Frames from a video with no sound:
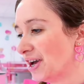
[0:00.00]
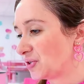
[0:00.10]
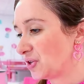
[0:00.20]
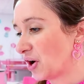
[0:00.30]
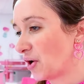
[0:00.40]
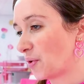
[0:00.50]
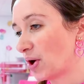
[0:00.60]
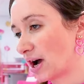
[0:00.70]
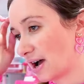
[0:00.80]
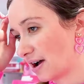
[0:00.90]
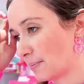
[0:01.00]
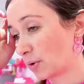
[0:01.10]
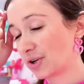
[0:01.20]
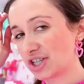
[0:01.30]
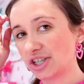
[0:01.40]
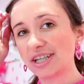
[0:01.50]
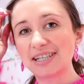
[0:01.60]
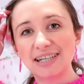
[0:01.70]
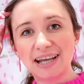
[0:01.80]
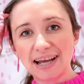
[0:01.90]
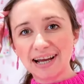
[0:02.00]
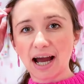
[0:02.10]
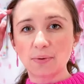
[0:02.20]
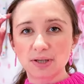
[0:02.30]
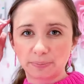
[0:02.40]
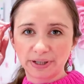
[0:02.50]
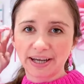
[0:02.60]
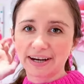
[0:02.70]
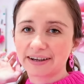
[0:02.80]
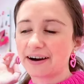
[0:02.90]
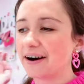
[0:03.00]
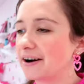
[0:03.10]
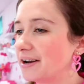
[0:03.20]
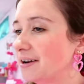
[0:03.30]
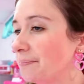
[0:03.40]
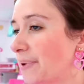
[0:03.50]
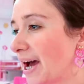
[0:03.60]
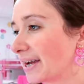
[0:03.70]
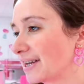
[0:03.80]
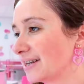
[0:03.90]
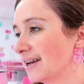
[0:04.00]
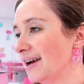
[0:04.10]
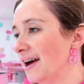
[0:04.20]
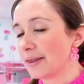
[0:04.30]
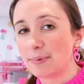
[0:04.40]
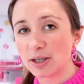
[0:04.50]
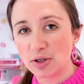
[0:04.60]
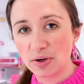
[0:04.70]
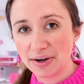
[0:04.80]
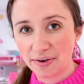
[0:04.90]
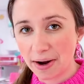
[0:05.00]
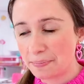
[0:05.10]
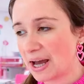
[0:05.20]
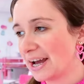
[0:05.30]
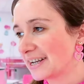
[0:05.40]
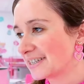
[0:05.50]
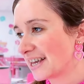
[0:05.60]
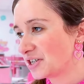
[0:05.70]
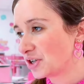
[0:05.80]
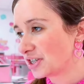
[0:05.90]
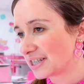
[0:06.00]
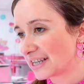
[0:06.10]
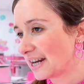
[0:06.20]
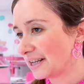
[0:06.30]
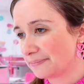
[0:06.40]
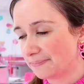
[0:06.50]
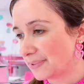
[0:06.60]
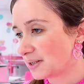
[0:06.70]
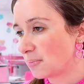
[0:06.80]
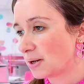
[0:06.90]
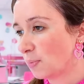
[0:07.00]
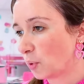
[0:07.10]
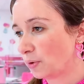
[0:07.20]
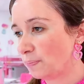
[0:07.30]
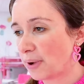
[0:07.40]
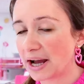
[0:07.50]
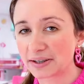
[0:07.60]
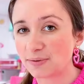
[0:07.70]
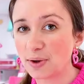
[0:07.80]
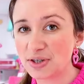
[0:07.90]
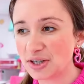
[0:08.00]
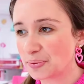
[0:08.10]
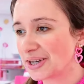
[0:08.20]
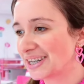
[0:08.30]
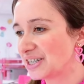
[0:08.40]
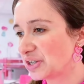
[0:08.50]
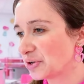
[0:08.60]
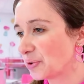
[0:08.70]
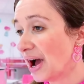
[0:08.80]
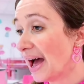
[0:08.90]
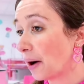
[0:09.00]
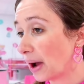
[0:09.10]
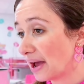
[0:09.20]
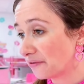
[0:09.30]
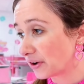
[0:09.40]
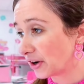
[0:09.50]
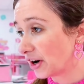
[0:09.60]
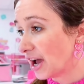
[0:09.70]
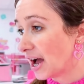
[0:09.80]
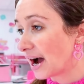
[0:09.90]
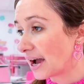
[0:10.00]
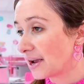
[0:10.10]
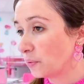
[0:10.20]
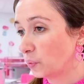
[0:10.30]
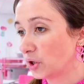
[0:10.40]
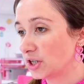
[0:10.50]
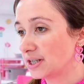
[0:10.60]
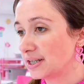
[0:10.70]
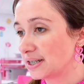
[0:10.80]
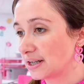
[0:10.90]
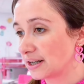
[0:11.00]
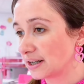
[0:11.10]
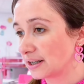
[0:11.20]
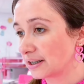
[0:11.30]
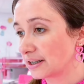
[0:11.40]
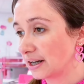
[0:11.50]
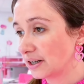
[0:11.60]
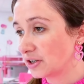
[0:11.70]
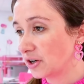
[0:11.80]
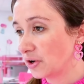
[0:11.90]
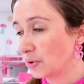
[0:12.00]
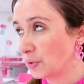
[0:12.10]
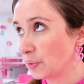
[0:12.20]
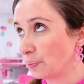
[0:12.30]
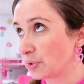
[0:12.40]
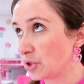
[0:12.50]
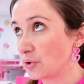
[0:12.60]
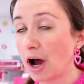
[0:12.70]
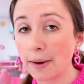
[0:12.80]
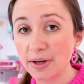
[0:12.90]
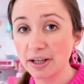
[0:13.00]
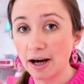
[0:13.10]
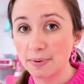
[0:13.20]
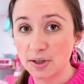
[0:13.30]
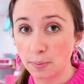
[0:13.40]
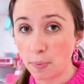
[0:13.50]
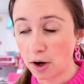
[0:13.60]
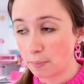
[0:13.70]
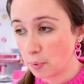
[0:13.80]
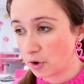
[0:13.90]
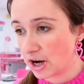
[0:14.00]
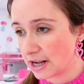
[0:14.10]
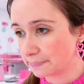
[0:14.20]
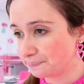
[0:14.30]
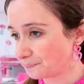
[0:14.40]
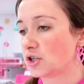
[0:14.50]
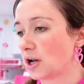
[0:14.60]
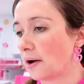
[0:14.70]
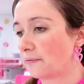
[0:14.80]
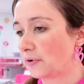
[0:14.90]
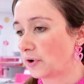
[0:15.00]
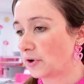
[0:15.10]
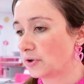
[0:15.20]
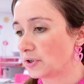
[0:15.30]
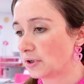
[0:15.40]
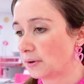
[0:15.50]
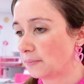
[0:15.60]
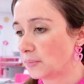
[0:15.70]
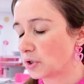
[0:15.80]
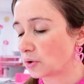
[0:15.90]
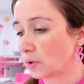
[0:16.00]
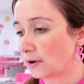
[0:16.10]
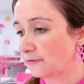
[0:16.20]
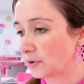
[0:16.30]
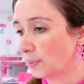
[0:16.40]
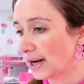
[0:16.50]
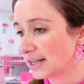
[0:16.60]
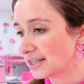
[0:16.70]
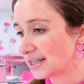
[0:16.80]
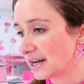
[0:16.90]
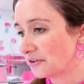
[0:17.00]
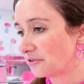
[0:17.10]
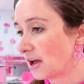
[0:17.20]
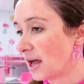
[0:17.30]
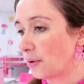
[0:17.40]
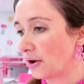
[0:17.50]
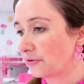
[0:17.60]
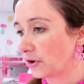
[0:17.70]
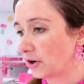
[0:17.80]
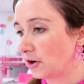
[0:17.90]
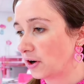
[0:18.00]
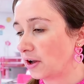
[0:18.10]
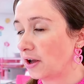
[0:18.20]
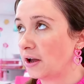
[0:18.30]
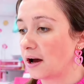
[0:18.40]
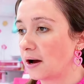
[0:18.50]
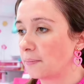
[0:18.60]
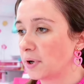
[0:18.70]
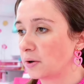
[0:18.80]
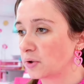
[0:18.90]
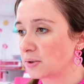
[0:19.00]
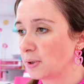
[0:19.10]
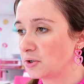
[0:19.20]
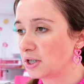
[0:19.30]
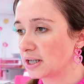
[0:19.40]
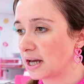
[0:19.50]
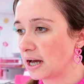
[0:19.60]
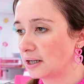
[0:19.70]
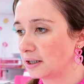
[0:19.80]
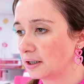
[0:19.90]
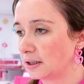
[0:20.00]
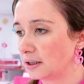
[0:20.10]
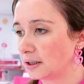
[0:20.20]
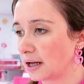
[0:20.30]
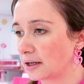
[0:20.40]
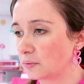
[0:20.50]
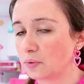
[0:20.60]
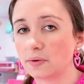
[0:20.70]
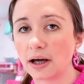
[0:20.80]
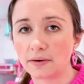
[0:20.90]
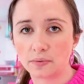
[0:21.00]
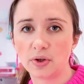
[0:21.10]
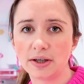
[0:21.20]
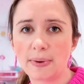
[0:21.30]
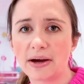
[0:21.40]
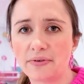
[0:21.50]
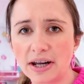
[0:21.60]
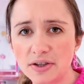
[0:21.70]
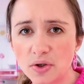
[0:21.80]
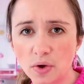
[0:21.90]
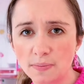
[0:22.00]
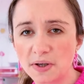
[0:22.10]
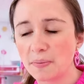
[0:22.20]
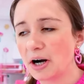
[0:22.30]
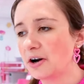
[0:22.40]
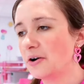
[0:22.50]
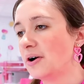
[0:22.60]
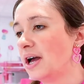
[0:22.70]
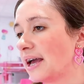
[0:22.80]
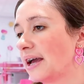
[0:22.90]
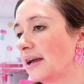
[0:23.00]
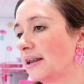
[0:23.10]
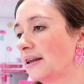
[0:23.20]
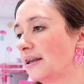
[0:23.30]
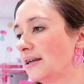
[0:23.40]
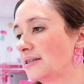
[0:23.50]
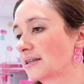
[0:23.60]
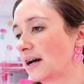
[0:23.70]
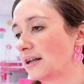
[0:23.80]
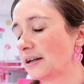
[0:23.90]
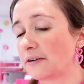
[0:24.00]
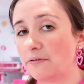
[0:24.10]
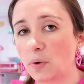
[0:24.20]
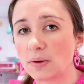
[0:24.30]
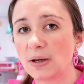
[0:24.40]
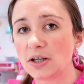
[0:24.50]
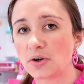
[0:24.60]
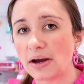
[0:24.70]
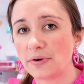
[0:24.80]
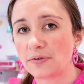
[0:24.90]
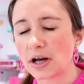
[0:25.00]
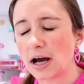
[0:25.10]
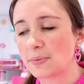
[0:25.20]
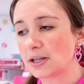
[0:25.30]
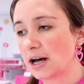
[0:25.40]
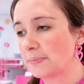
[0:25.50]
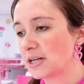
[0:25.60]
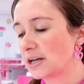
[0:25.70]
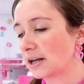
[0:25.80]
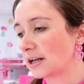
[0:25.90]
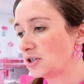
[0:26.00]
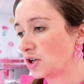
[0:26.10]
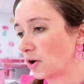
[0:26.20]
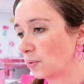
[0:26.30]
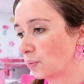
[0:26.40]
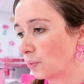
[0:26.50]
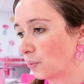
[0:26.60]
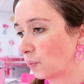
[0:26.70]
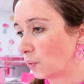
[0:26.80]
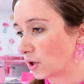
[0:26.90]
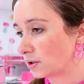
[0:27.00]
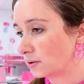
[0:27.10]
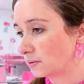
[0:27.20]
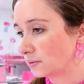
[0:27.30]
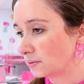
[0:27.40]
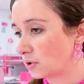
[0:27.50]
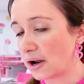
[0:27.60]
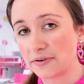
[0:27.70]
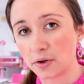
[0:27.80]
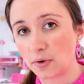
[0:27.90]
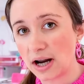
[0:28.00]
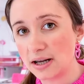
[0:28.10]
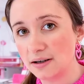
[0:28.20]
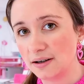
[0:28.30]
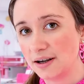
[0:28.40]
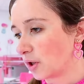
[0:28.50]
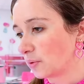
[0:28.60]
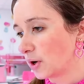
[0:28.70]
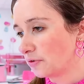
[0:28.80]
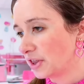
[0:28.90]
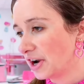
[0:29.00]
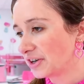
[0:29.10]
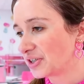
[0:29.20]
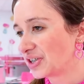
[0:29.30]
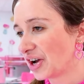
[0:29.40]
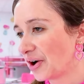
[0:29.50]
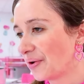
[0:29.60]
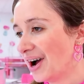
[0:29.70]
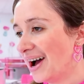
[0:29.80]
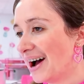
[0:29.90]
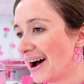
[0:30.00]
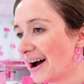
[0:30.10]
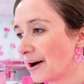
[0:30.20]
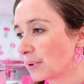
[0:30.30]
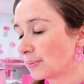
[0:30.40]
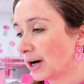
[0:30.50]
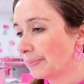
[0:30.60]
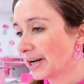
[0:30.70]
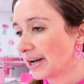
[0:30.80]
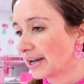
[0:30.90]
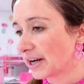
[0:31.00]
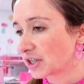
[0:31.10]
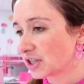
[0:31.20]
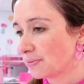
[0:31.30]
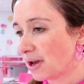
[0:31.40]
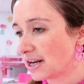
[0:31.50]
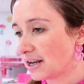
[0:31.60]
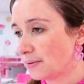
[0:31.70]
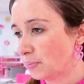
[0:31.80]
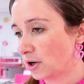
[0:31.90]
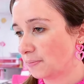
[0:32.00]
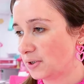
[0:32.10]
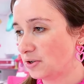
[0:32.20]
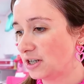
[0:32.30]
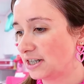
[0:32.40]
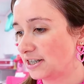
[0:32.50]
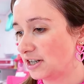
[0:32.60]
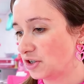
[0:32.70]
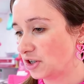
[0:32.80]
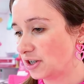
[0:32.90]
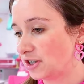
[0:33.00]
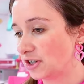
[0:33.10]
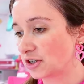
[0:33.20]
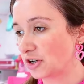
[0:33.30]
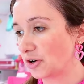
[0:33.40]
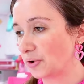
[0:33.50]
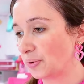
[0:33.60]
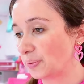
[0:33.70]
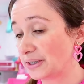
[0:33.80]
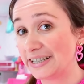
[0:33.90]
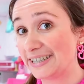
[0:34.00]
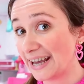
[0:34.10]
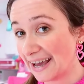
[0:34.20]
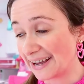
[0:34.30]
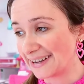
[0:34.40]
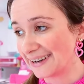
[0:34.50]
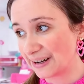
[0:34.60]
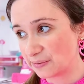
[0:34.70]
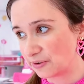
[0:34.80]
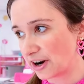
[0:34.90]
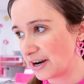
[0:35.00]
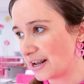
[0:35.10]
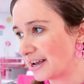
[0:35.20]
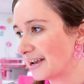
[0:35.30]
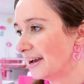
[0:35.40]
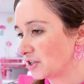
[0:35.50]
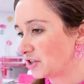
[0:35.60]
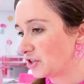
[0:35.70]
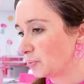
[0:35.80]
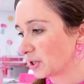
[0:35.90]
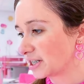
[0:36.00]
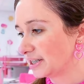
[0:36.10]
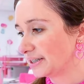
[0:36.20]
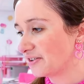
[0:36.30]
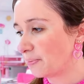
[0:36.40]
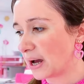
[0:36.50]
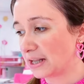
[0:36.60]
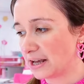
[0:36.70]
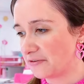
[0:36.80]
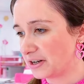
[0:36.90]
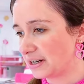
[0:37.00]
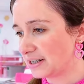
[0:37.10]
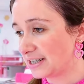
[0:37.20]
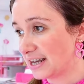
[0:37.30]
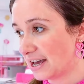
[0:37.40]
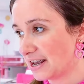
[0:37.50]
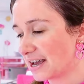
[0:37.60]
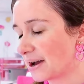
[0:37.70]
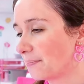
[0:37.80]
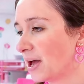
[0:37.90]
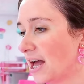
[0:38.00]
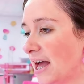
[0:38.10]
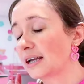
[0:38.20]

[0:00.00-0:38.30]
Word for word: So um, originally today I was planning on packing the mystery grab bags and just getting as many more packed of those as we can do. However, I was gonna go to Hobby Lobby tomorrow morning to shop for some decor for wedding stuff. However, um, we're supposed to get like really bad rainstorm tomorrow and it's kind of like a 40 minute drive over to Hobby Lobby and I don't want to drive in the rain all the way over there. So uh, my mom and I actually made an impromptu decision to go today on Friday and she wants to leave by 11. It is 10 a.m.